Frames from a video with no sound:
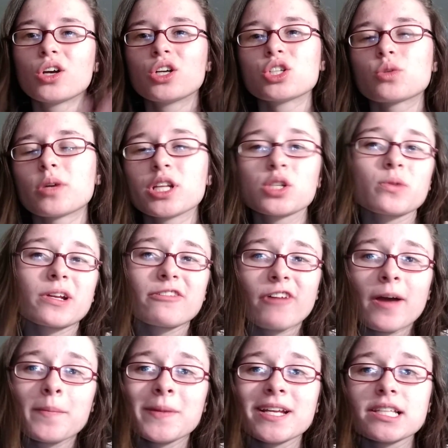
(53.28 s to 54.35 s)
20,
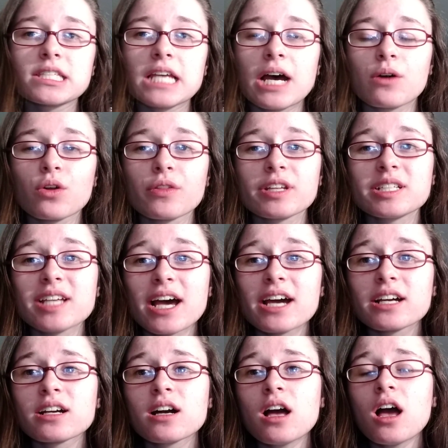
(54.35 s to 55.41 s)
25 minutes out on the deck
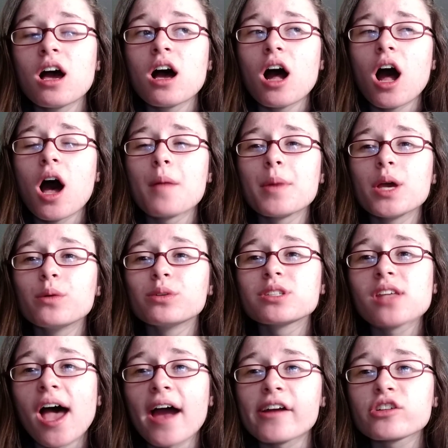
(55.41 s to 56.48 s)
um, it was
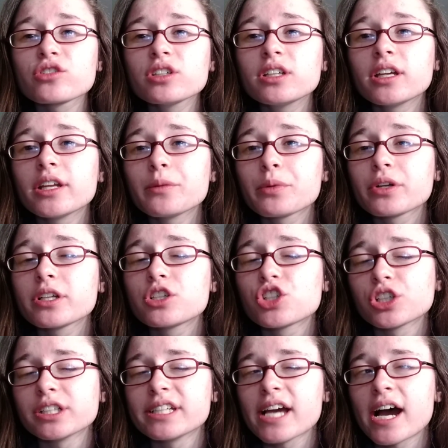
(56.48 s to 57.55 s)
actually getting pretty
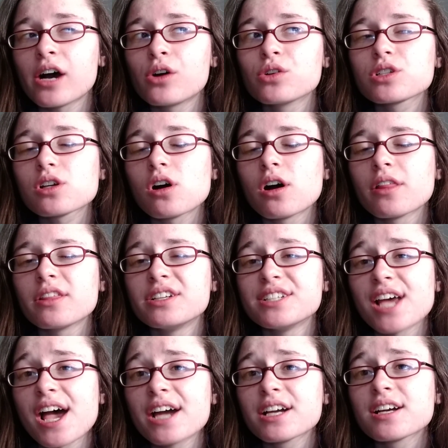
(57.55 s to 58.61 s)
chilly out on the
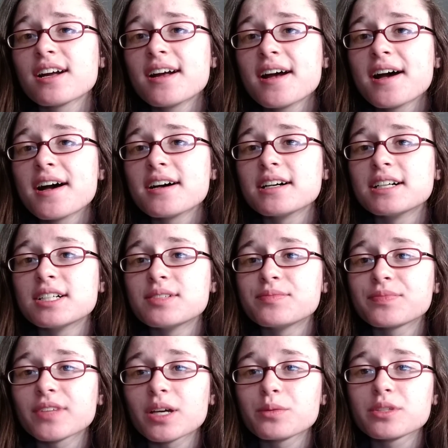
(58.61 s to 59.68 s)
deck. Um,
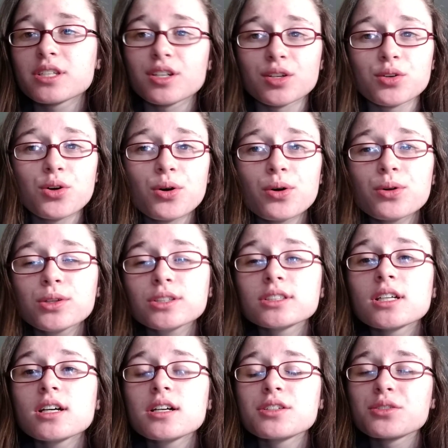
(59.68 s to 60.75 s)
I was getting cold,
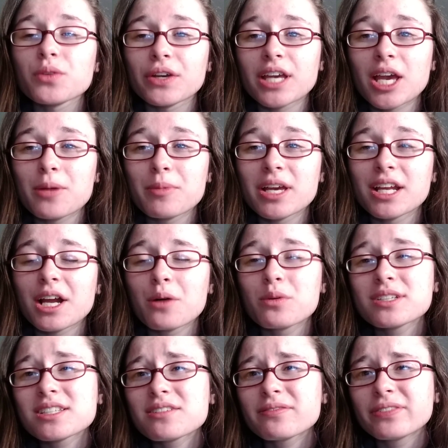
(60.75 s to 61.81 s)
so I came in. I
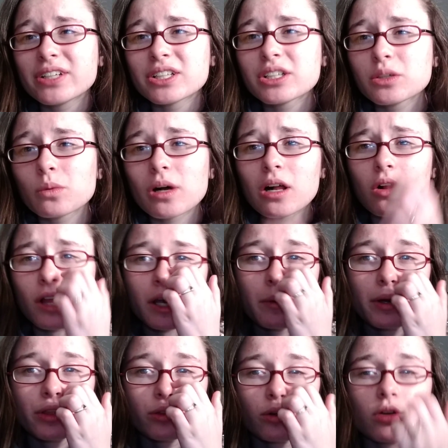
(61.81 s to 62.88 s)
wasn't feeling well, like
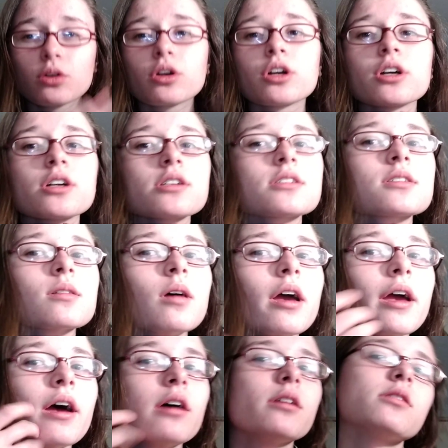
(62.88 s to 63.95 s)
my throat hurts,
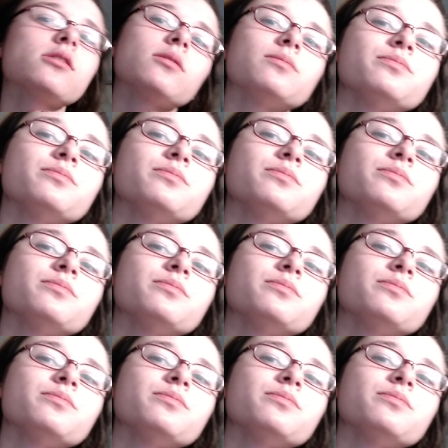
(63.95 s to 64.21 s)
and